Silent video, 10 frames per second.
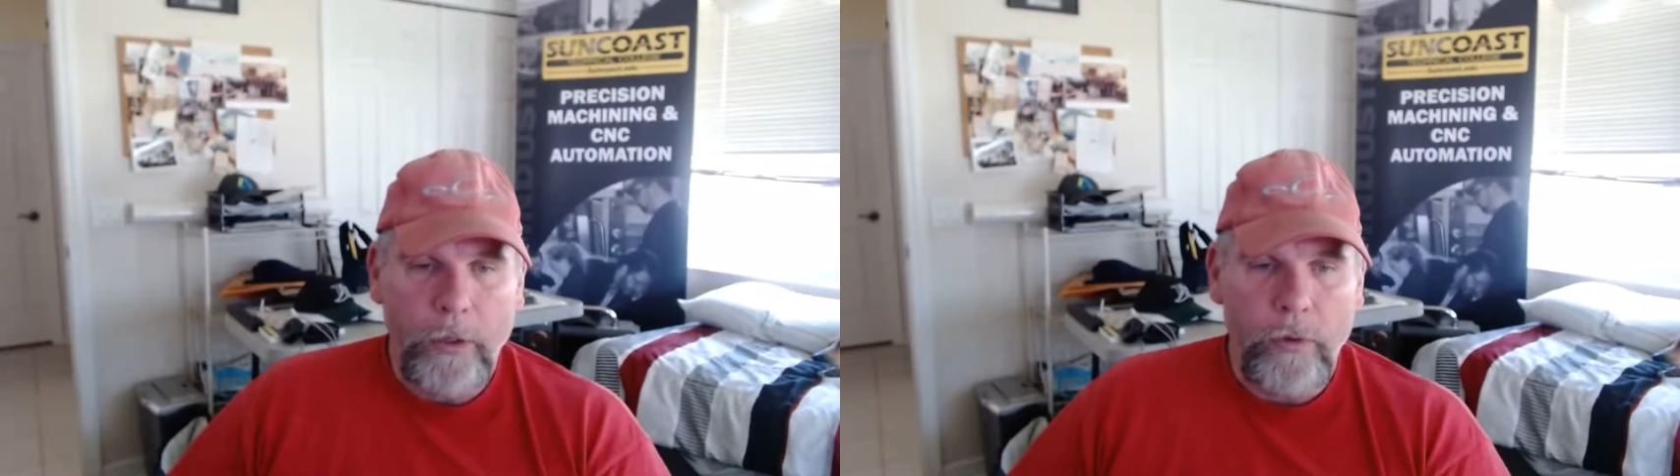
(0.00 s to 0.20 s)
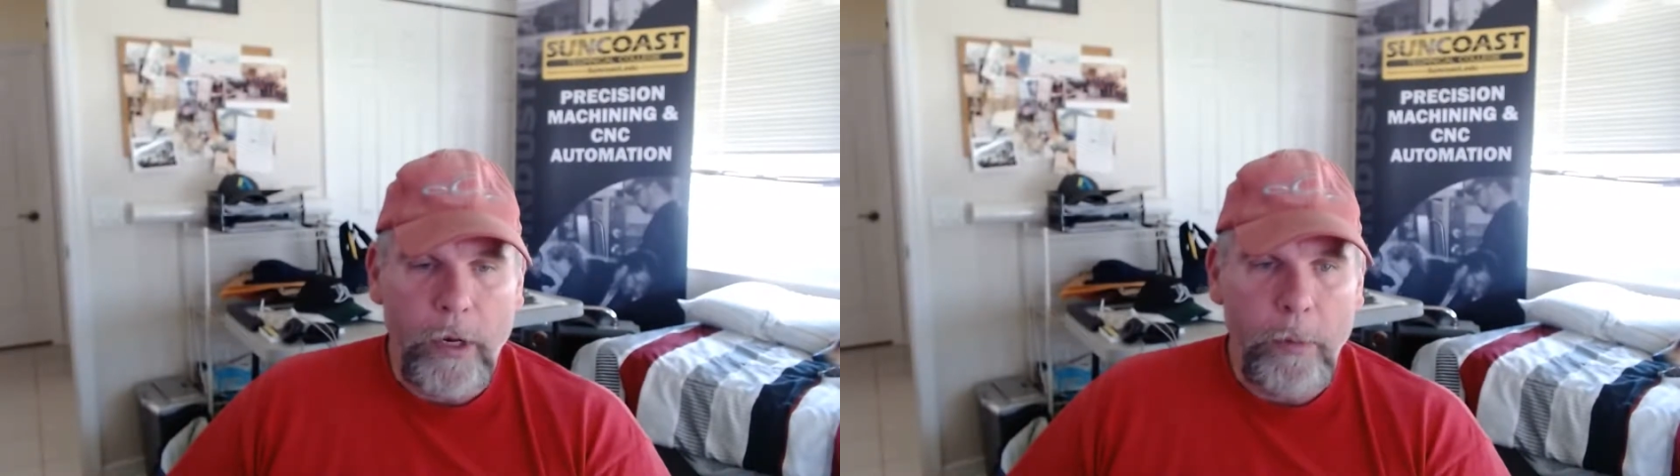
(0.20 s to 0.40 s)

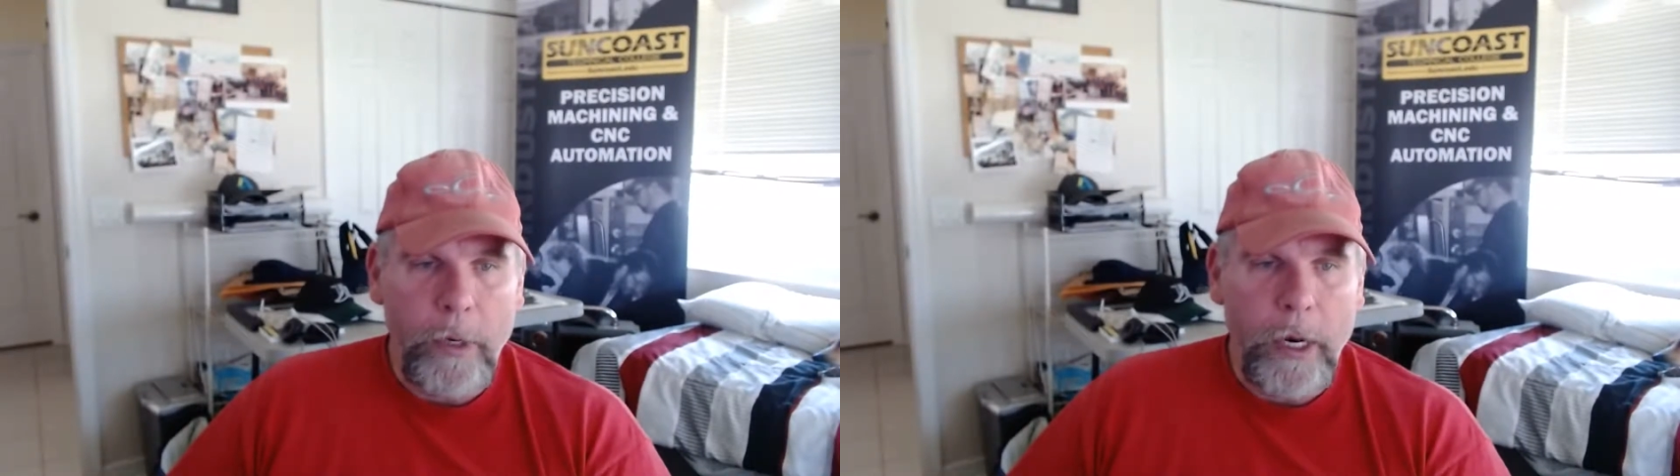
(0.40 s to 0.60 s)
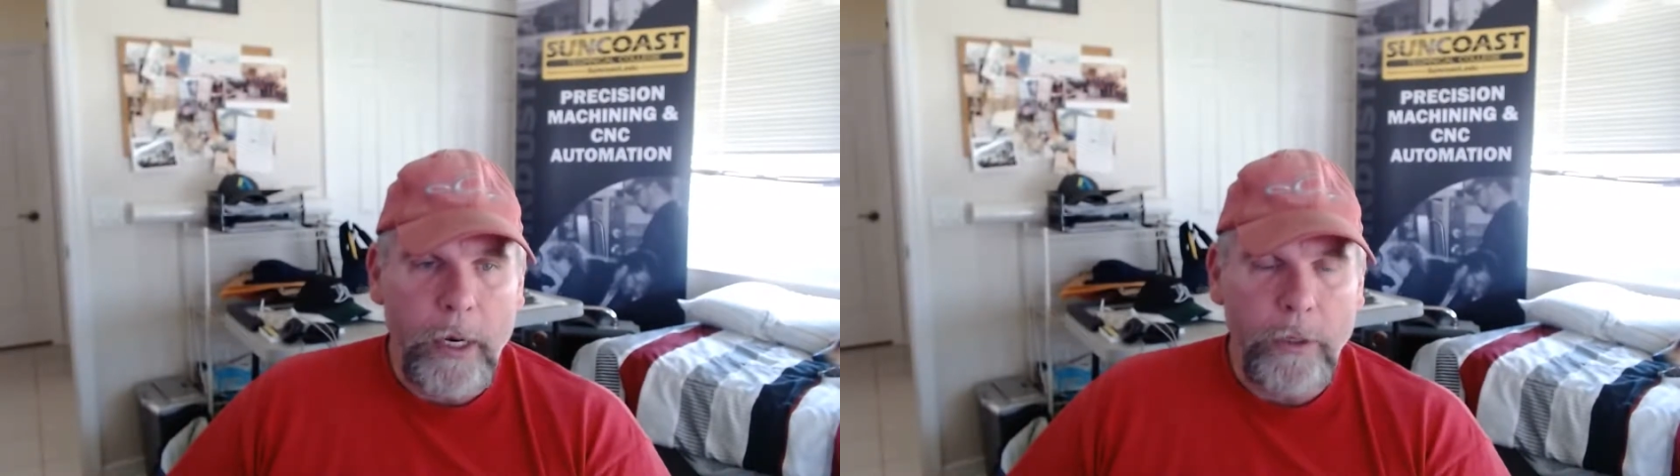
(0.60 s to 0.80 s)

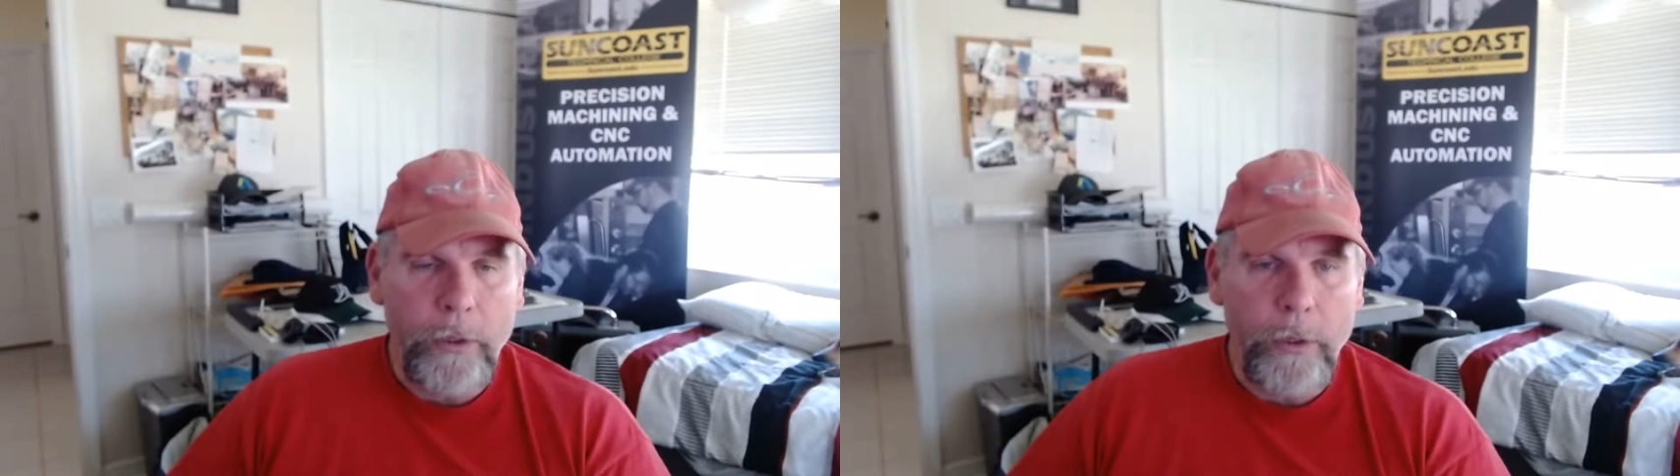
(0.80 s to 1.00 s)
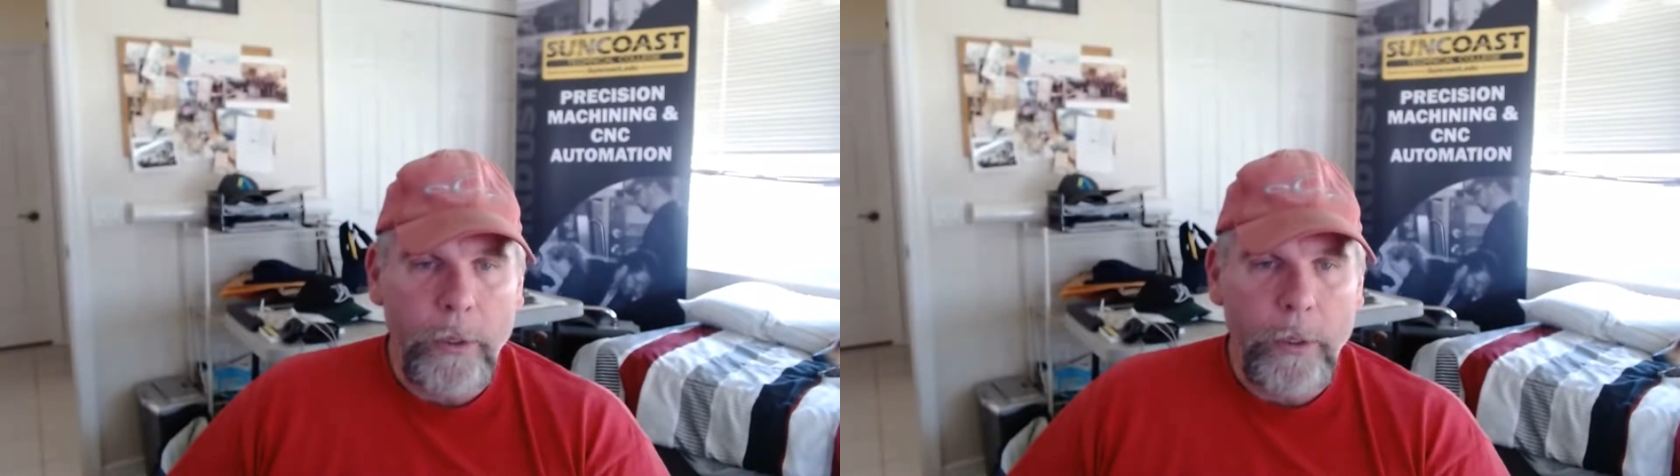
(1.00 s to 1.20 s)

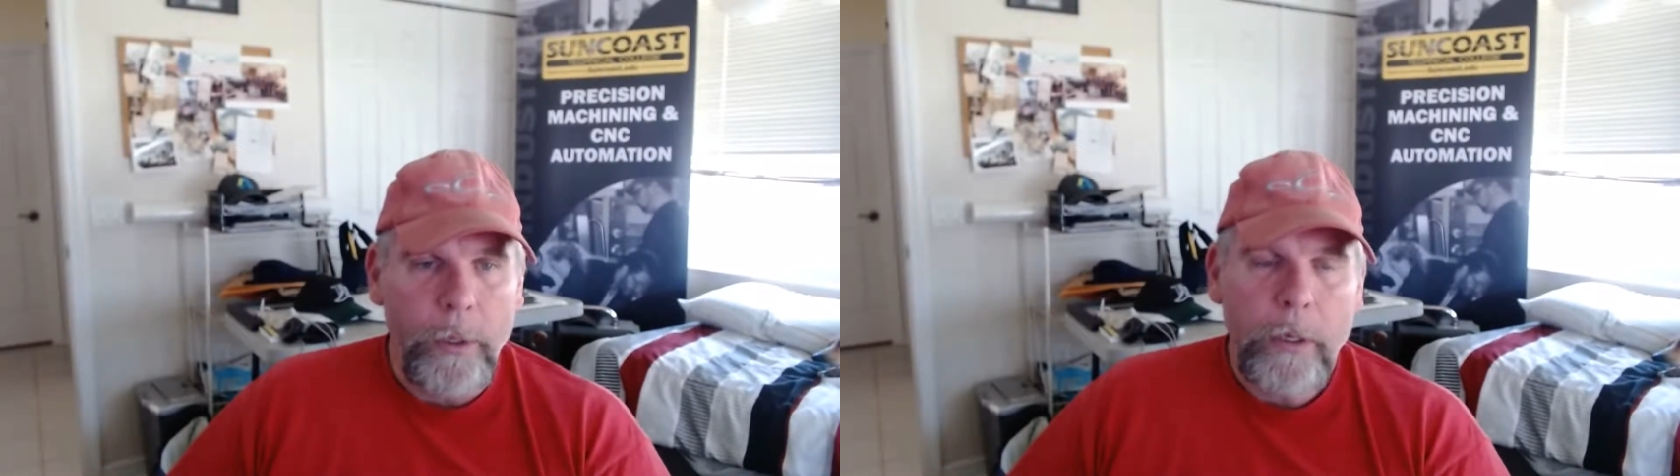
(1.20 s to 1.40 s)
Streamcaster.